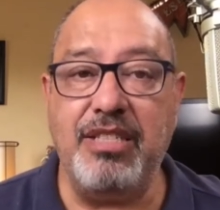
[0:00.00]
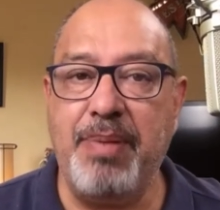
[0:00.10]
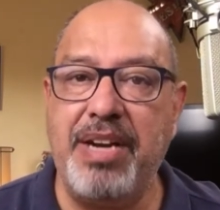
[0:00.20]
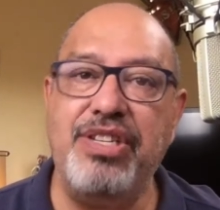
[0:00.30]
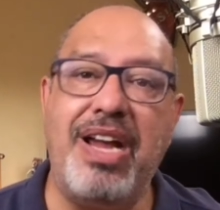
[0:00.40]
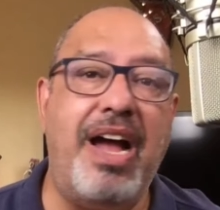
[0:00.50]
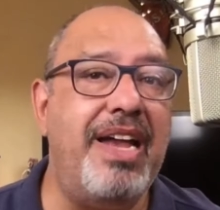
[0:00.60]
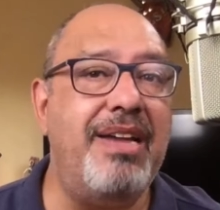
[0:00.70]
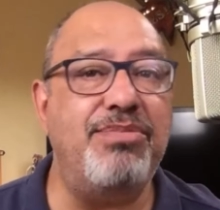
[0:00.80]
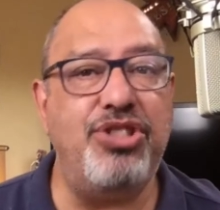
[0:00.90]
In Spanish,
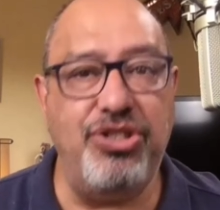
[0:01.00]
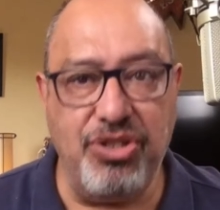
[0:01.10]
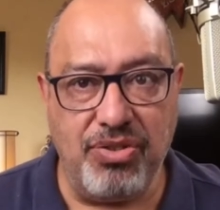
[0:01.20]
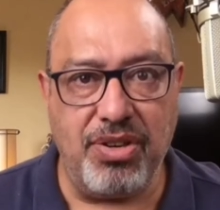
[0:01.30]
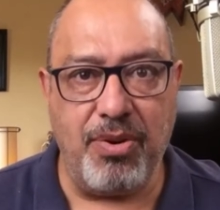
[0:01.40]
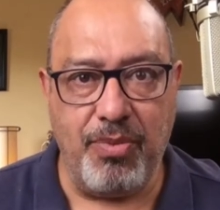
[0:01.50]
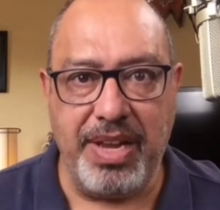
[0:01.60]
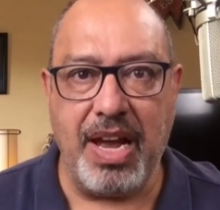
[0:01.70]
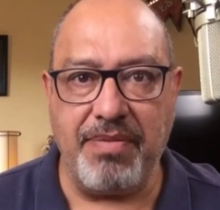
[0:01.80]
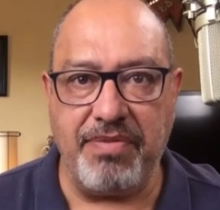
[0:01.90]
I am sure
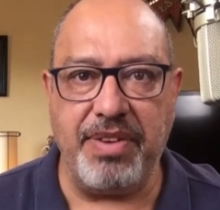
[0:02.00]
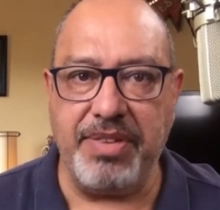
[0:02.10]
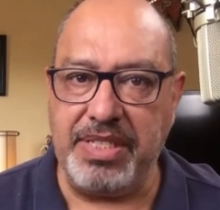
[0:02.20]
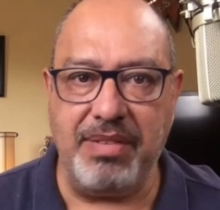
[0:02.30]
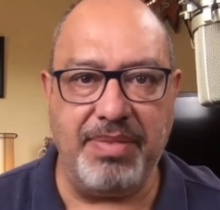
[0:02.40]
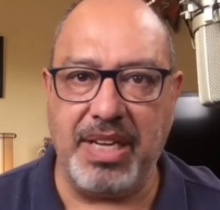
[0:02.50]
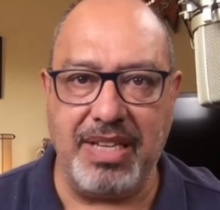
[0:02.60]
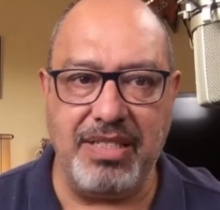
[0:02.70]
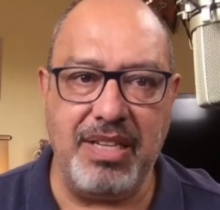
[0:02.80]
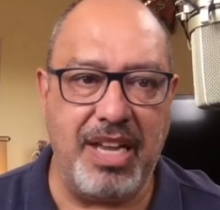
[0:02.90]
we have a very
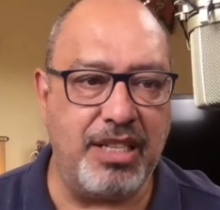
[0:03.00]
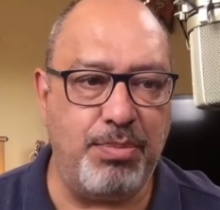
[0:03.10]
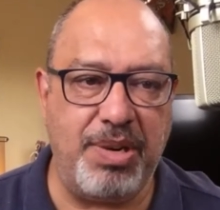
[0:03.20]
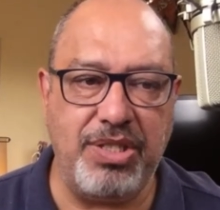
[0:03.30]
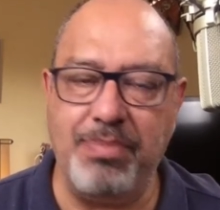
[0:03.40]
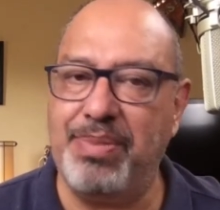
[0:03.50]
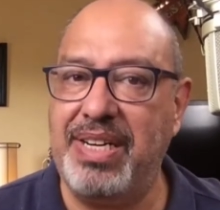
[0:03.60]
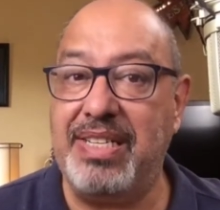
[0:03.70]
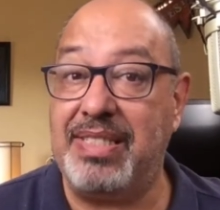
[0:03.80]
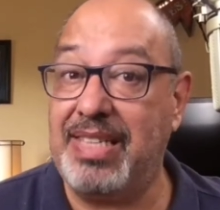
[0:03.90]
civilized expression,
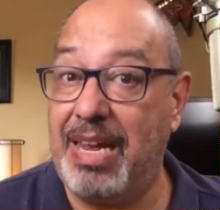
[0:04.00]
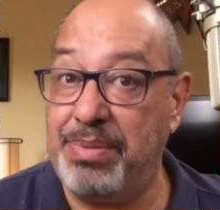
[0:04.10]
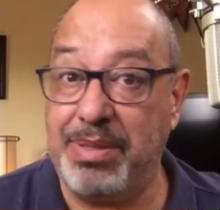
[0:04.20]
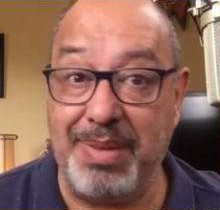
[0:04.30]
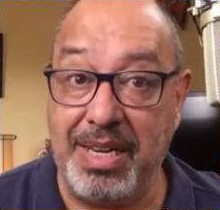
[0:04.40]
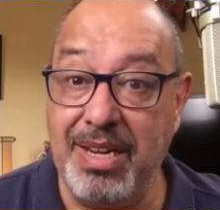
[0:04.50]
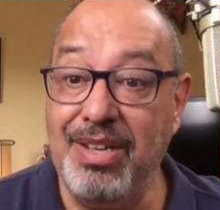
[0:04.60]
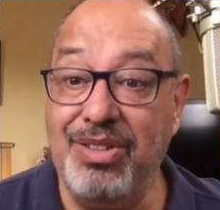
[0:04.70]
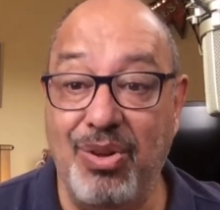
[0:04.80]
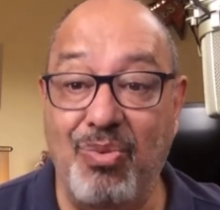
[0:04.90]
but it escapes me.
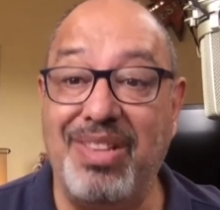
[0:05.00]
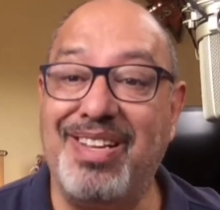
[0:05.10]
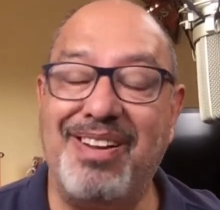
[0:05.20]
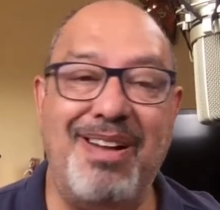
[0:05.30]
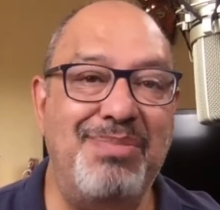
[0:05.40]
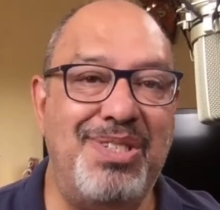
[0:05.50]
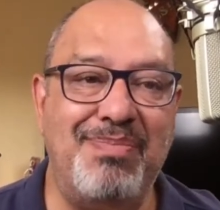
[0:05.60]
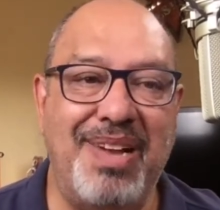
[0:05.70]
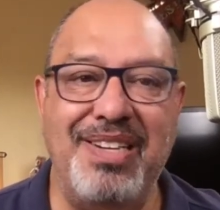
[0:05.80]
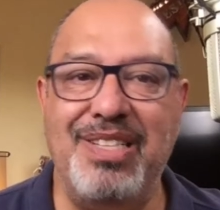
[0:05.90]
The one that
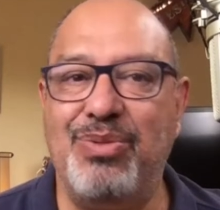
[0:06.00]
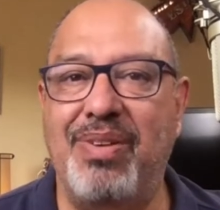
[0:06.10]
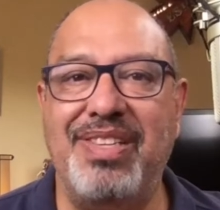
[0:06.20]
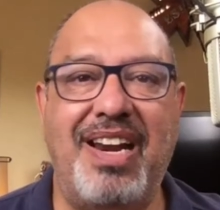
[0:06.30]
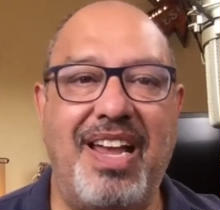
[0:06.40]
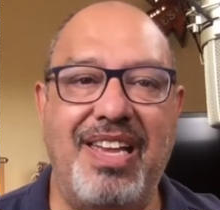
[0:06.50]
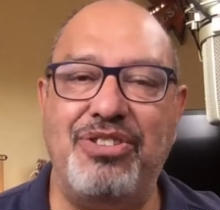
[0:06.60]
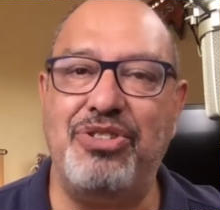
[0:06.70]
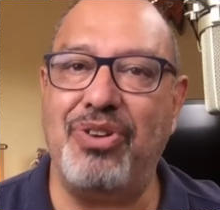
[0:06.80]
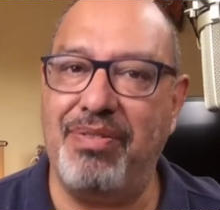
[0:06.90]
comes to mind is one that I
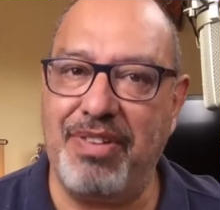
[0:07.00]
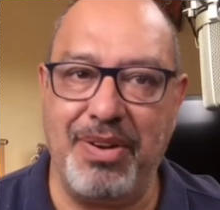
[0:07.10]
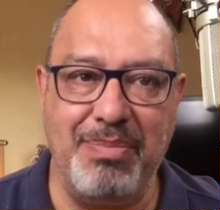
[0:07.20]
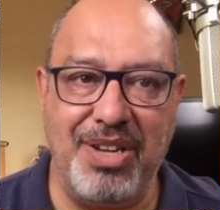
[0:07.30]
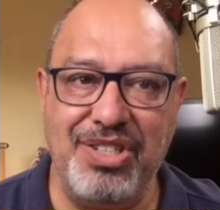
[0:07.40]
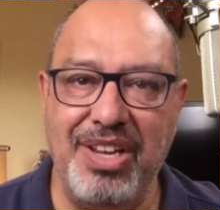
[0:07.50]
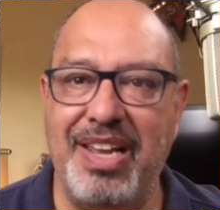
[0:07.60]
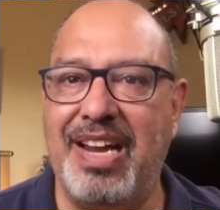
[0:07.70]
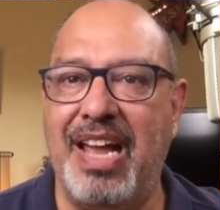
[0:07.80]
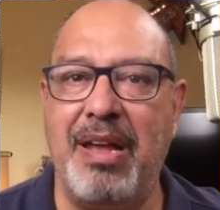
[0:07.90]
enjoy very
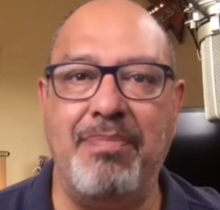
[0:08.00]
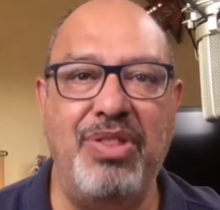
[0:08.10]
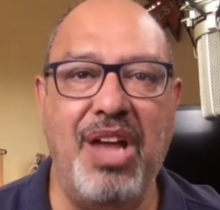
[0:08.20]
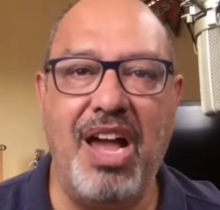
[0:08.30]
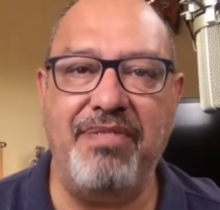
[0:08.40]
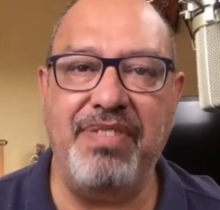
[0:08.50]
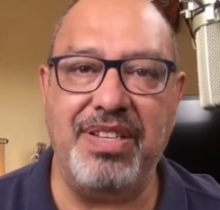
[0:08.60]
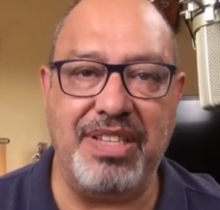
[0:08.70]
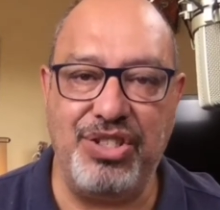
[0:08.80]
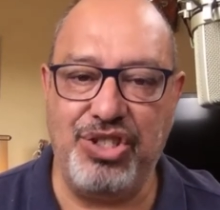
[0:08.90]
much, and I am not
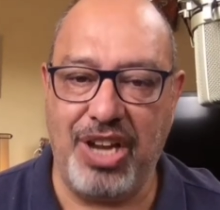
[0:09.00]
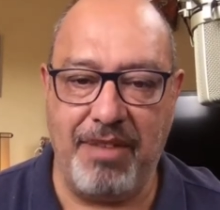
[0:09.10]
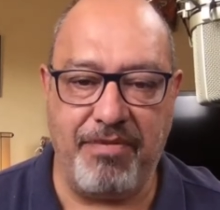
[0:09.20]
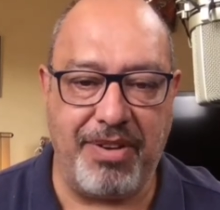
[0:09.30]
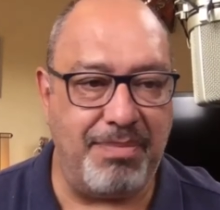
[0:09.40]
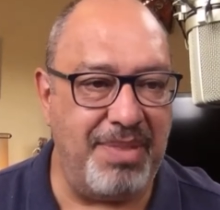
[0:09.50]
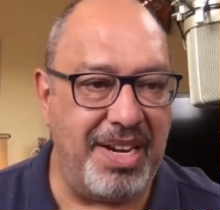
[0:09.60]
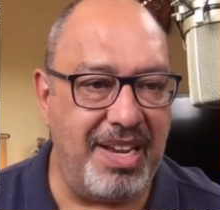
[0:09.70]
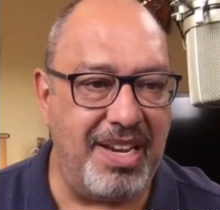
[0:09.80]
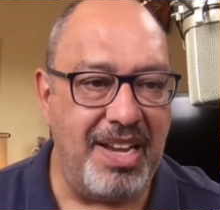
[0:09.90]
feeling shame for
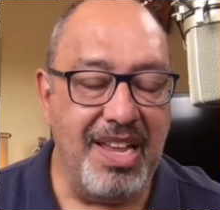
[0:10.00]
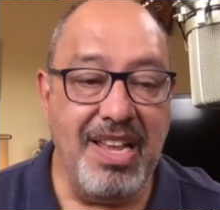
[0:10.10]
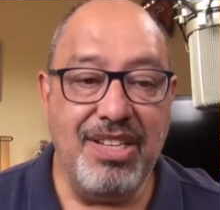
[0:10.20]
admitting it.